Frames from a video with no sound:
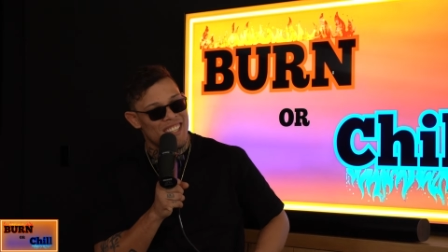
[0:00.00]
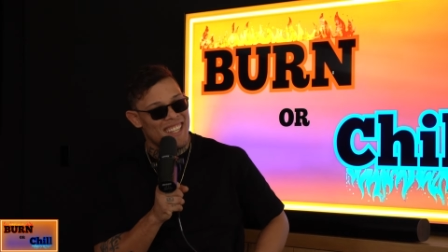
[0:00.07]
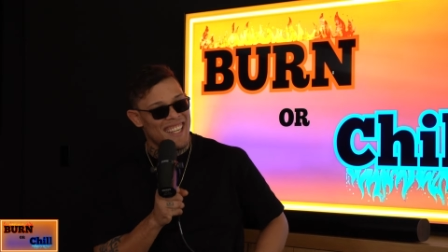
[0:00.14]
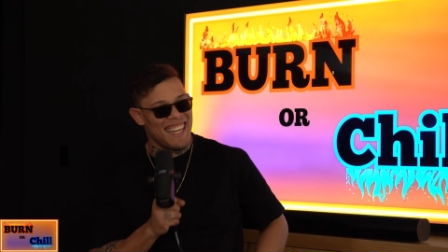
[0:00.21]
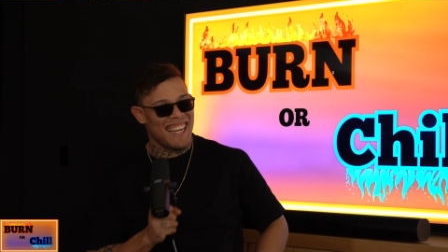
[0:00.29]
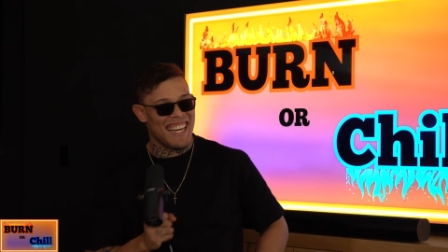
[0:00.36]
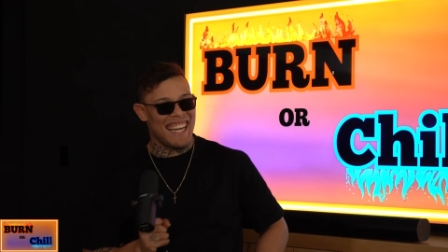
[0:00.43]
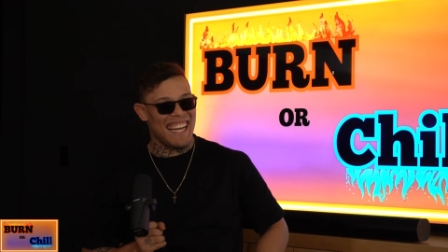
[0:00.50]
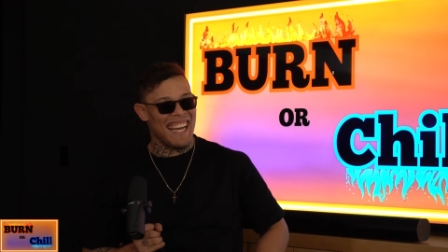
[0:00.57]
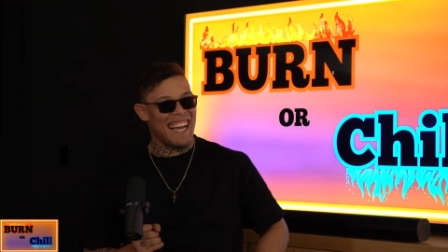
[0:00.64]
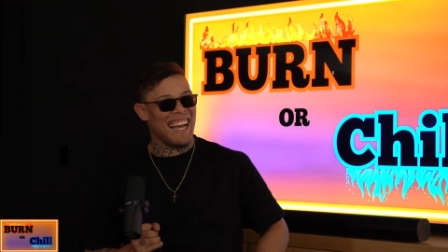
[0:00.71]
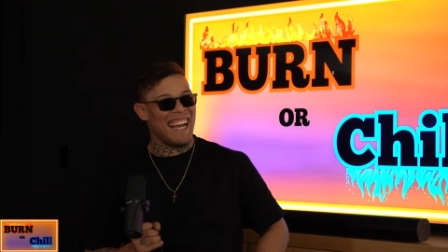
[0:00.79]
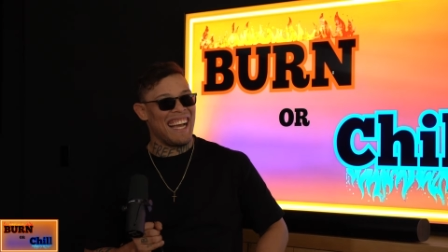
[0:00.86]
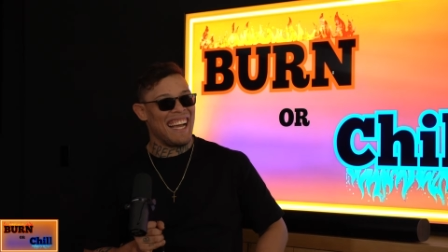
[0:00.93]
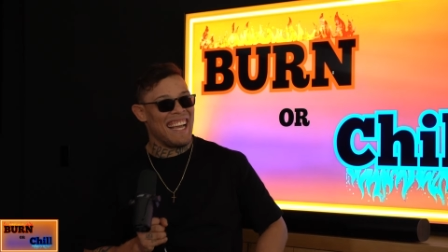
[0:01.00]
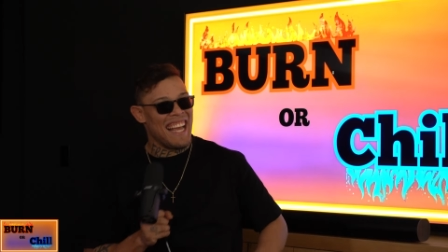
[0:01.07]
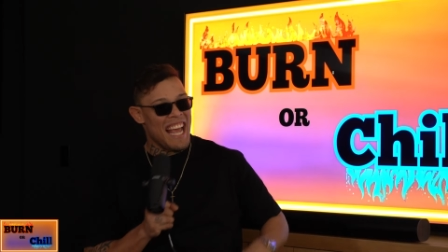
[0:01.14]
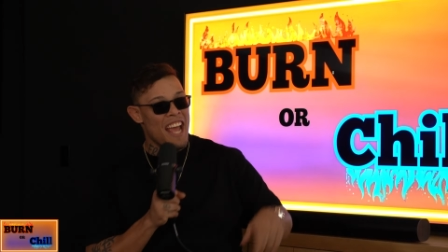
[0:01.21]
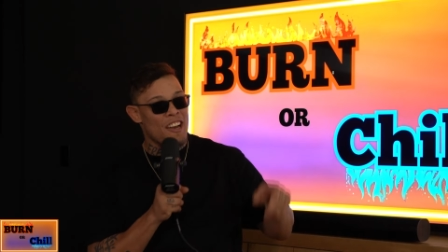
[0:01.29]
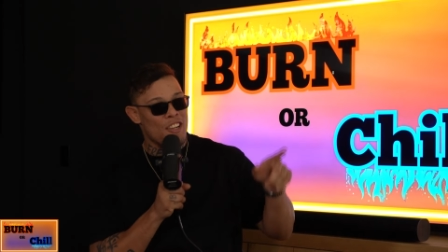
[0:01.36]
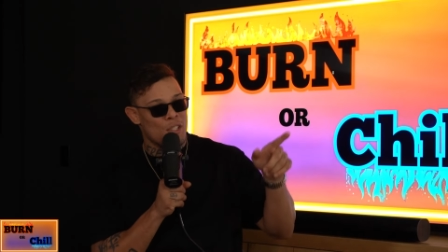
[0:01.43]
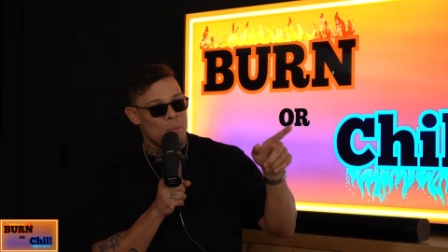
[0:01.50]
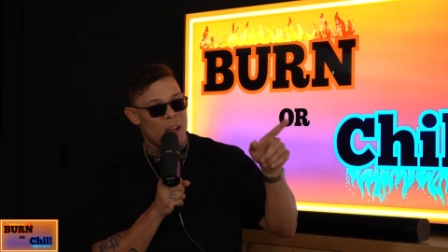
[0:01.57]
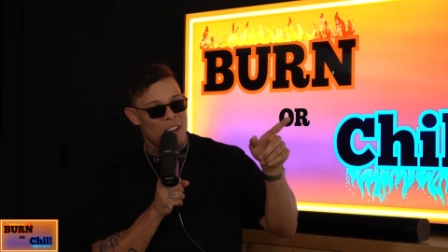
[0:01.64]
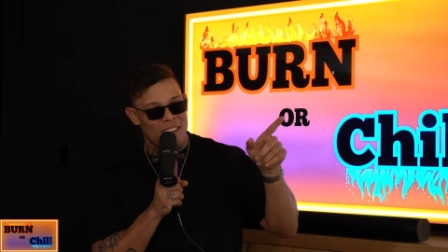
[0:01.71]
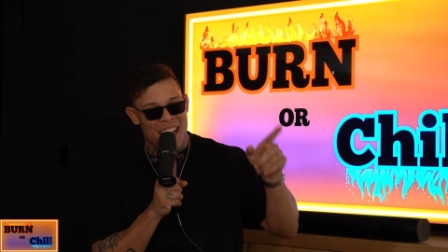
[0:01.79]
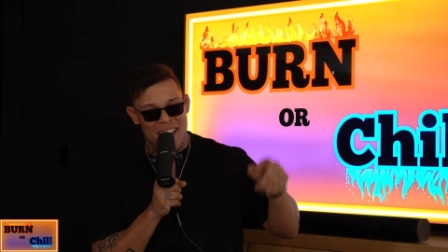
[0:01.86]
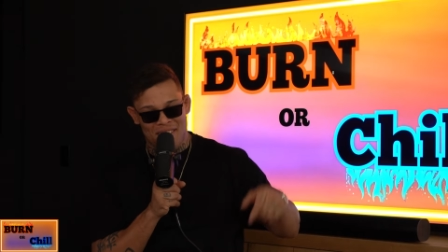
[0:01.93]
Oh. after your fight,
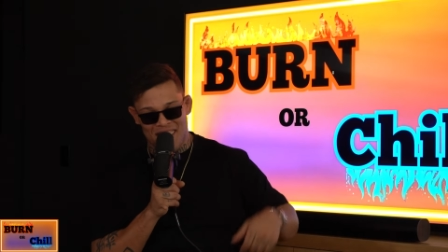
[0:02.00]
right,